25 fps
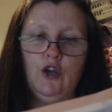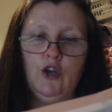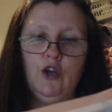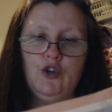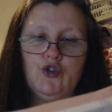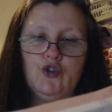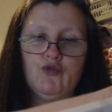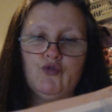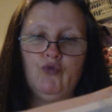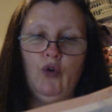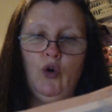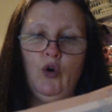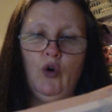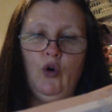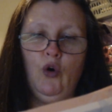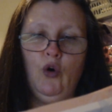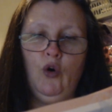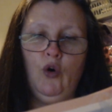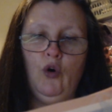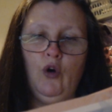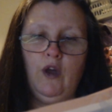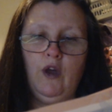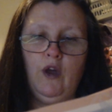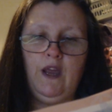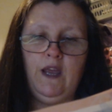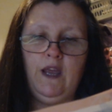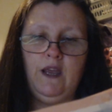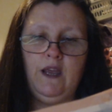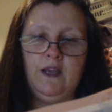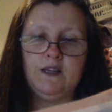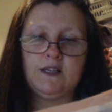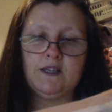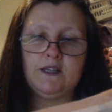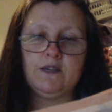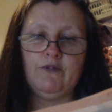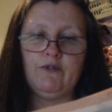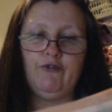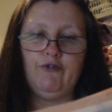draw
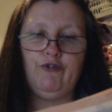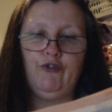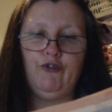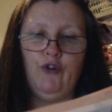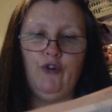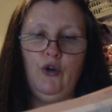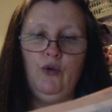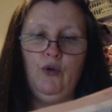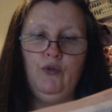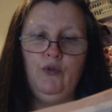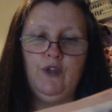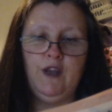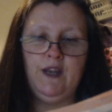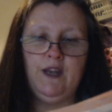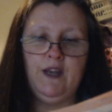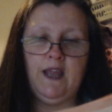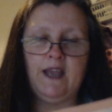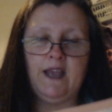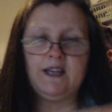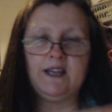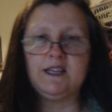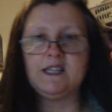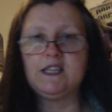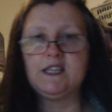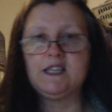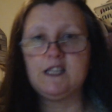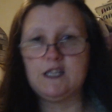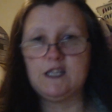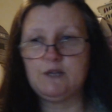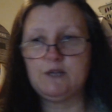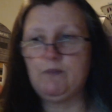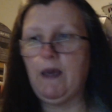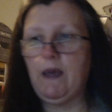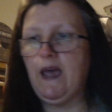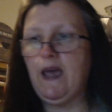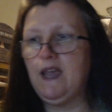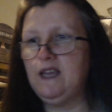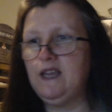it through the next
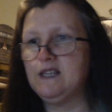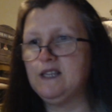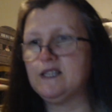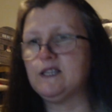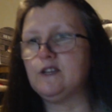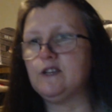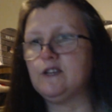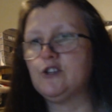space.